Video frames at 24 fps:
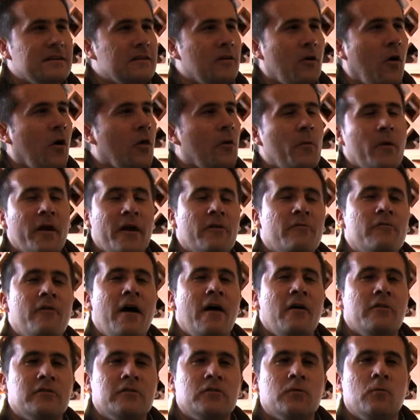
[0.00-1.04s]
all the way
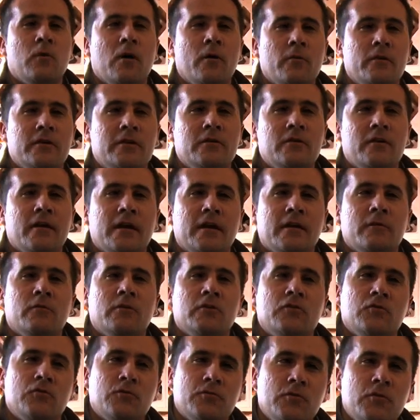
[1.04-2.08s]
around to what we're doing, and
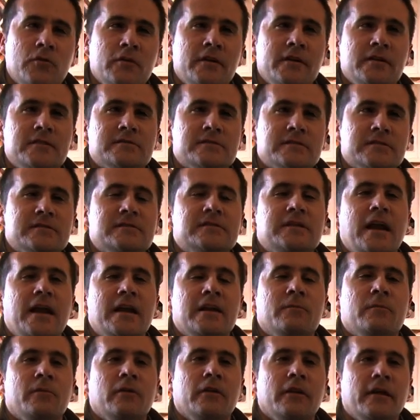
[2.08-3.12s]
we're truly
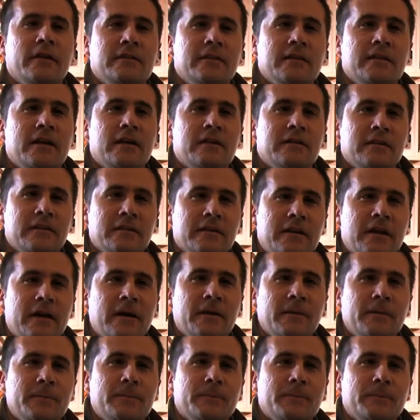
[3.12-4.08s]
sustainable at the end of the day.